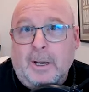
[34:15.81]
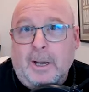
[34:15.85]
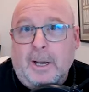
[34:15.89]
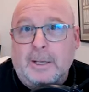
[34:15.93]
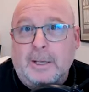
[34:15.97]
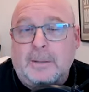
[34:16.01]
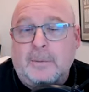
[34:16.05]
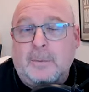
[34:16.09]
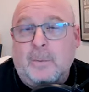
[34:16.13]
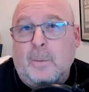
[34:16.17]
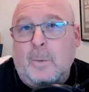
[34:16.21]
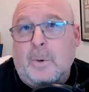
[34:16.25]

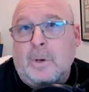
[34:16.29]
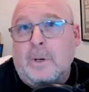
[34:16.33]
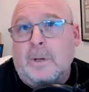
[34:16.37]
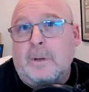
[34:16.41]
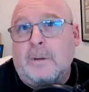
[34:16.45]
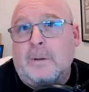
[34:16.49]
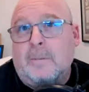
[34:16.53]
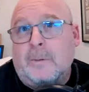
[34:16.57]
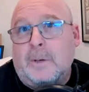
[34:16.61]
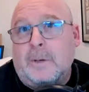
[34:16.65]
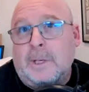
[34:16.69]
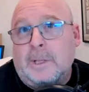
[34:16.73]
It's one of
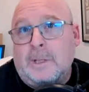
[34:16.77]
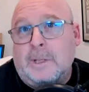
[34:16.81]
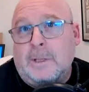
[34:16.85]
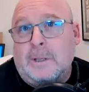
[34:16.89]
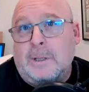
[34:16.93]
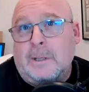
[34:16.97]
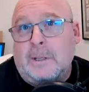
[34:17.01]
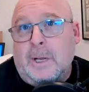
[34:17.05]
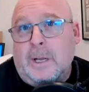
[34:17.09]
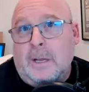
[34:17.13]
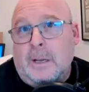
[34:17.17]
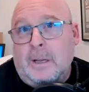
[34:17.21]
the
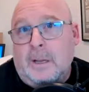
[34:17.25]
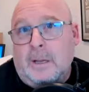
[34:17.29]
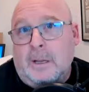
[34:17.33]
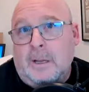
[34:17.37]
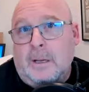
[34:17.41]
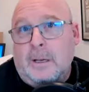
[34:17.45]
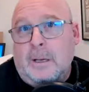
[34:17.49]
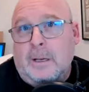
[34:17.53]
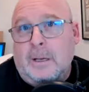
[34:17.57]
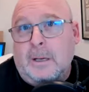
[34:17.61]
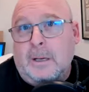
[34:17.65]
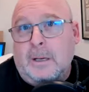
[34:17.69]
reasons I
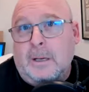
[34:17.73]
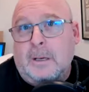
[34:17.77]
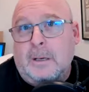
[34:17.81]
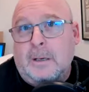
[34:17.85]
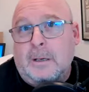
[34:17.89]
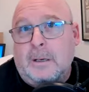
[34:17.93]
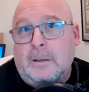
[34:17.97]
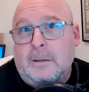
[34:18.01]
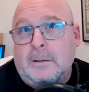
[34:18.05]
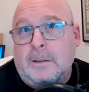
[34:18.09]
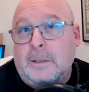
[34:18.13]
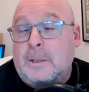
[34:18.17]
think,
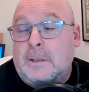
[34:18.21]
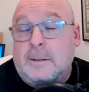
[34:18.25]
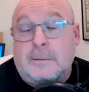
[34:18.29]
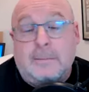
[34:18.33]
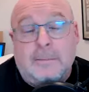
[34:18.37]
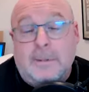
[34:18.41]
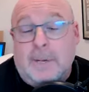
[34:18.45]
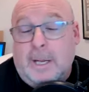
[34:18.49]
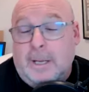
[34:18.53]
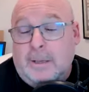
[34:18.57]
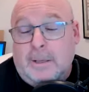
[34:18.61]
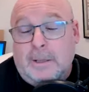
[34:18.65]
this,
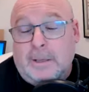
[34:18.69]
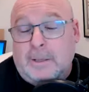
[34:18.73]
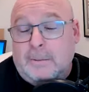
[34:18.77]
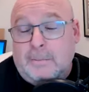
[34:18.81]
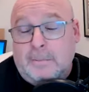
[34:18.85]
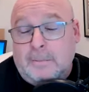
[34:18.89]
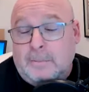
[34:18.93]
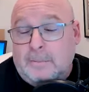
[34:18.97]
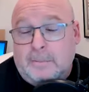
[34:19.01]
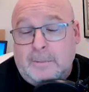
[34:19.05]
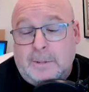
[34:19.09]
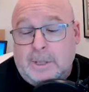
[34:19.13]
now this
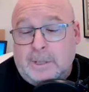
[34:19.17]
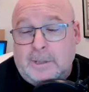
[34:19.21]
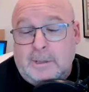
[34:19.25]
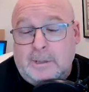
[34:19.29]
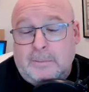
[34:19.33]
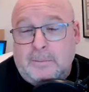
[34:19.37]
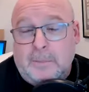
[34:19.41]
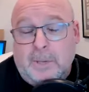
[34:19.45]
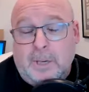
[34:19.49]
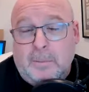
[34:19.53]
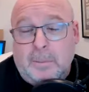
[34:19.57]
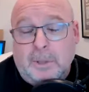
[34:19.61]
is
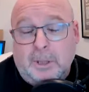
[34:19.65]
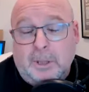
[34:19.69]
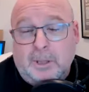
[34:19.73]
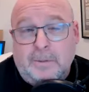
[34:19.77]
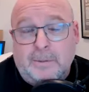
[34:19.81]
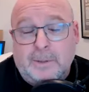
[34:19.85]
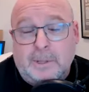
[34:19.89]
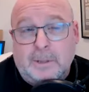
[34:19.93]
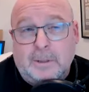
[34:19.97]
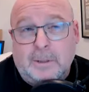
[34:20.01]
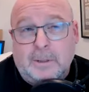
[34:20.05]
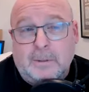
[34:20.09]
just a
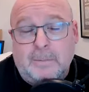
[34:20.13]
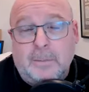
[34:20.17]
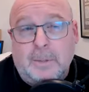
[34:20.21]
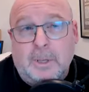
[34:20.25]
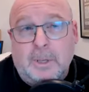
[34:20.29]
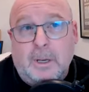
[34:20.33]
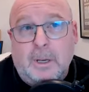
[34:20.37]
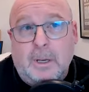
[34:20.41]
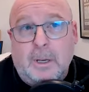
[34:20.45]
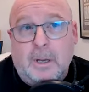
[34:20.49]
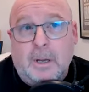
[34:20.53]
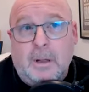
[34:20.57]
belief system,
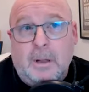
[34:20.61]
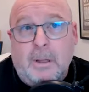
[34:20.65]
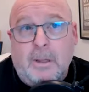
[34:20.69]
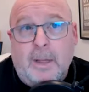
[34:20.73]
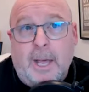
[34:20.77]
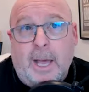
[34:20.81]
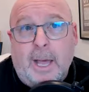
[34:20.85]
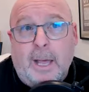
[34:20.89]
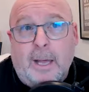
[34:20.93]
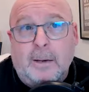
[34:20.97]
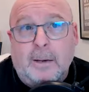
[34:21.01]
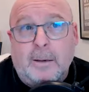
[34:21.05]

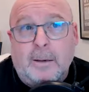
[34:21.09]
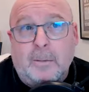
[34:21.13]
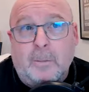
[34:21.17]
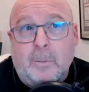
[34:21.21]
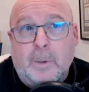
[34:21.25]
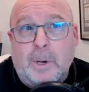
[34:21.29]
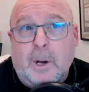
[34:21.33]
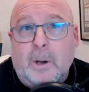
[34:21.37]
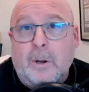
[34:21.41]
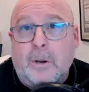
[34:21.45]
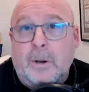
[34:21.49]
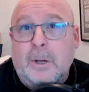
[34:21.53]
that
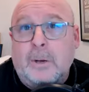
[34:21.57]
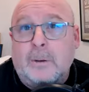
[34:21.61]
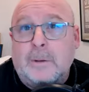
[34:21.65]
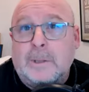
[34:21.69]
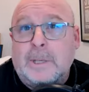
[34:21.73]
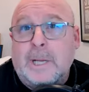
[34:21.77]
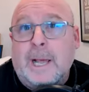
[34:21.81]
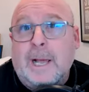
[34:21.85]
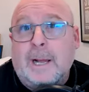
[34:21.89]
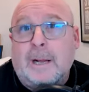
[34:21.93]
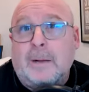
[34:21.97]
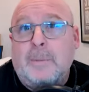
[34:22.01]
we all know
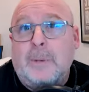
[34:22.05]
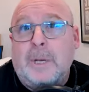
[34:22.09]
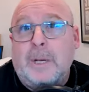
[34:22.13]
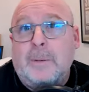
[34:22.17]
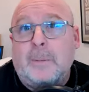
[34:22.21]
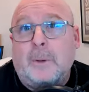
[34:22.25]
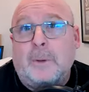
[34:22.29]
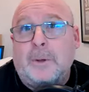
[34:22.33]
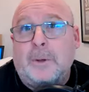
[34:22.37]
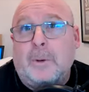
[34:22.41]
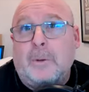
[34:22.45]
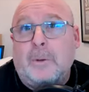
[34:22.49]
tech
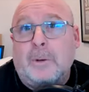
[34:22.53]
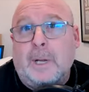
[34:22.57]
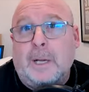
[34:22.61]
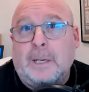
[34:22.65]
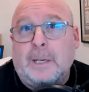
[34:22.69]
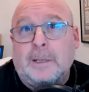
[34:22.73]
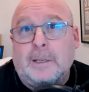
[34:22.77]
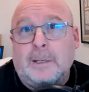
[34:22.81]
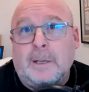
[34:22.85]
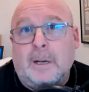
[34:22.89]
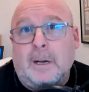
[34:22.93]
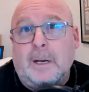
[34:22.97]
people don't
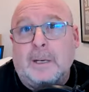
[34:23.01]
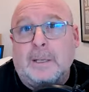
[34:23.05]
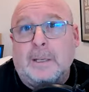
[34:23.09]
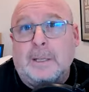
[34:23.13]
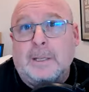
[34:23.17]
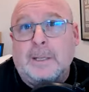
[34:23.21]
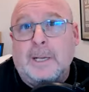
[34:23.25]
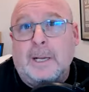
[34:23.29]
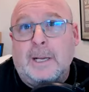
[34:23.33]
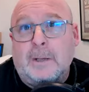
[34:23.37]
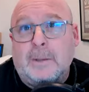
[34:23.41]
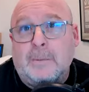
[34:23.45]
like to talk to
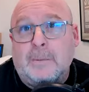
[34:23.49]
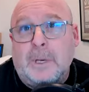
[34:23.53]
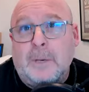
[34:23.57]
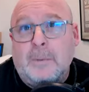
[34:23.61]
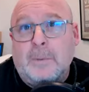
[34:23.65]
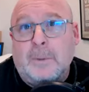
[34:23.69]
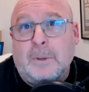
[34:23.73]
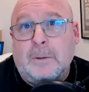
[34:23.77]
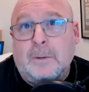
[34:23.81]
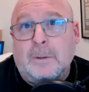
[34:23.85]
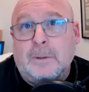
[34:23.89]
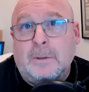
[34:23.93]

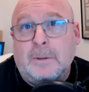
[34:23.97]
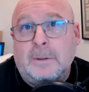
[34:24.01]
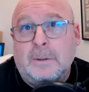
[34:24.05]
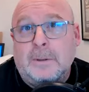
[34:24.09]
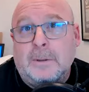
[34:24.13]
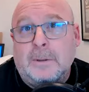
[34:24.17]
salespeople.